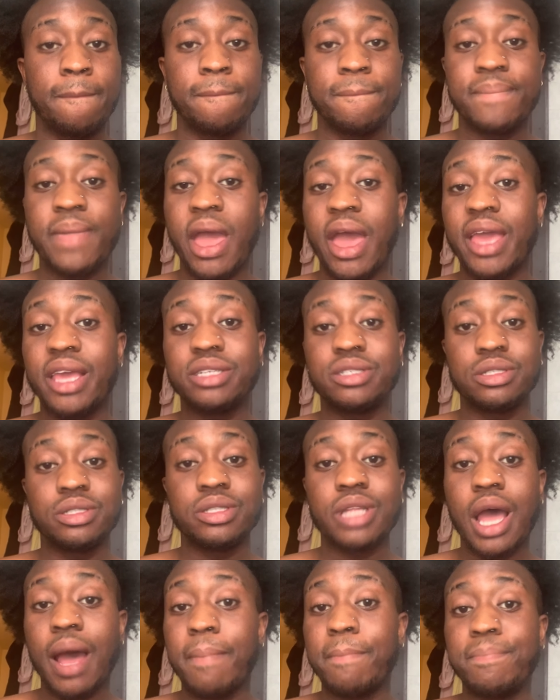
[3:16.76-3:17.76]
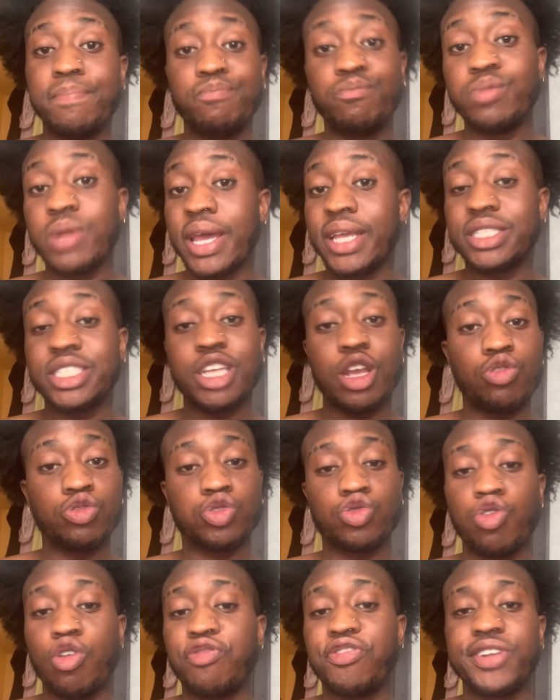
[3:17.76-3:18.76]
That is not like Terrence
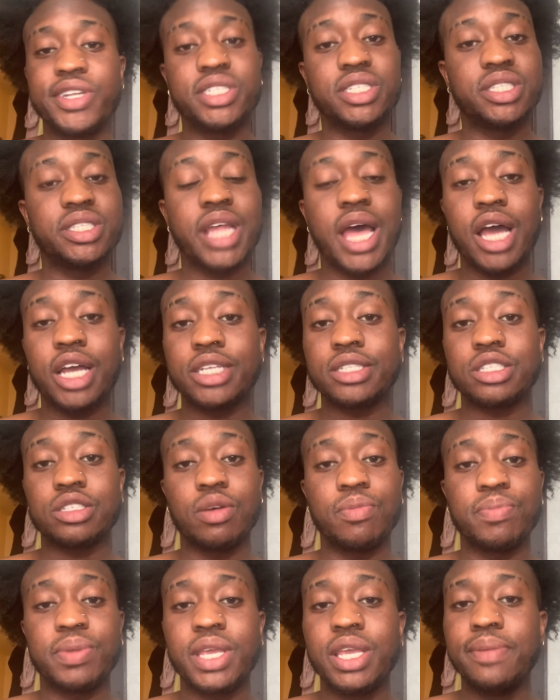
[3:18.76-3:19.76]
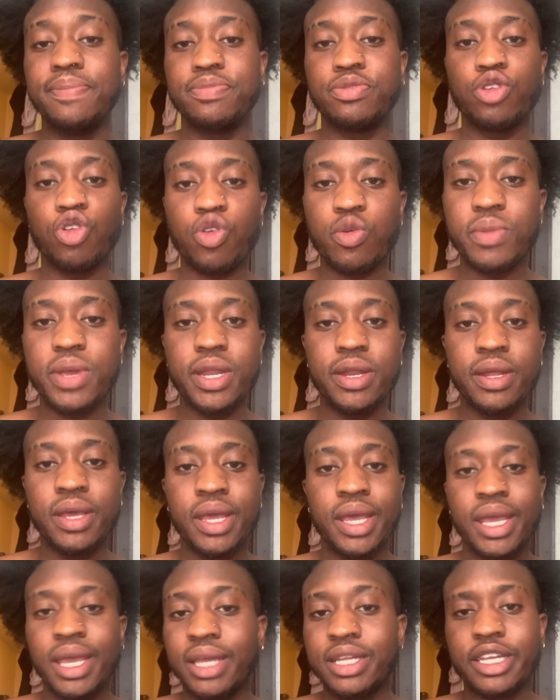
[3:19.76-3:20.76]
Crawford is not. I'm gonna keep Thurman.
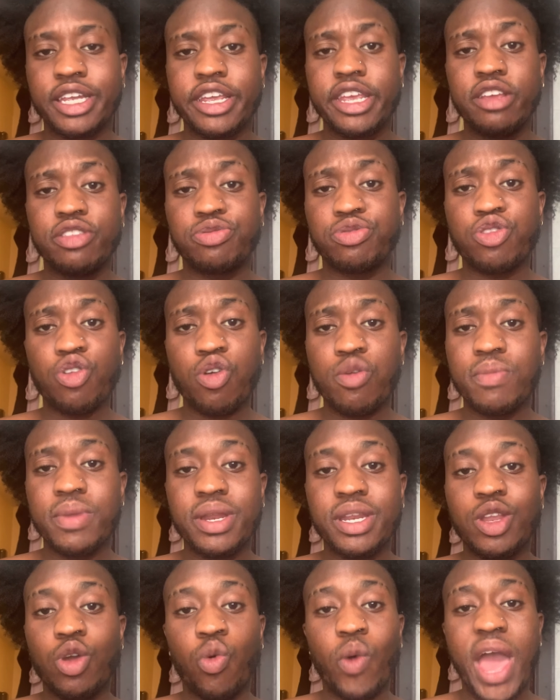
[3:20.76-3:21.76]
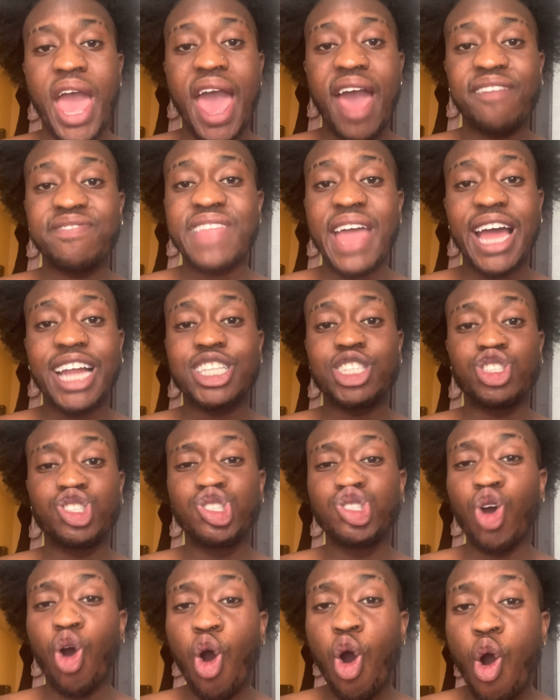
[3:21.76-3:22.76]
Keith Thurman don't have that
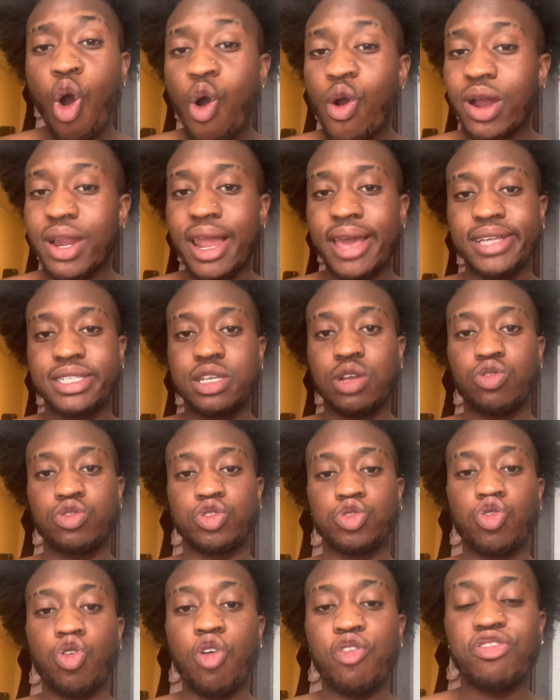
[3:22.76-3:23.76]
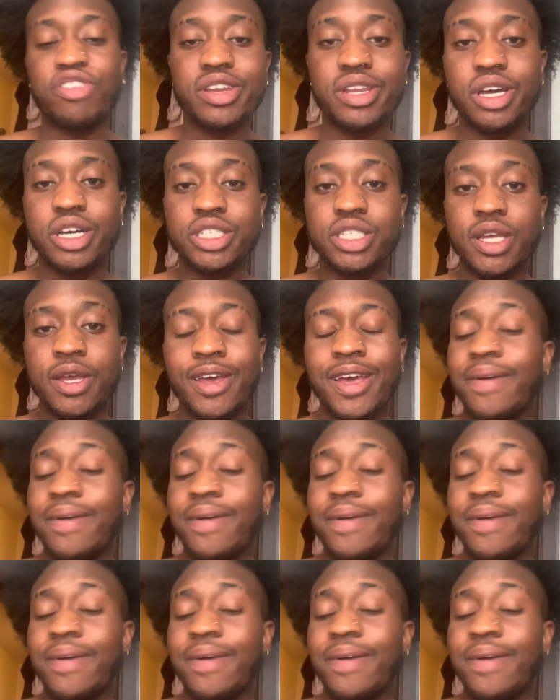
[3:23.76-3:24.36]
dog like Terrence Crawford does.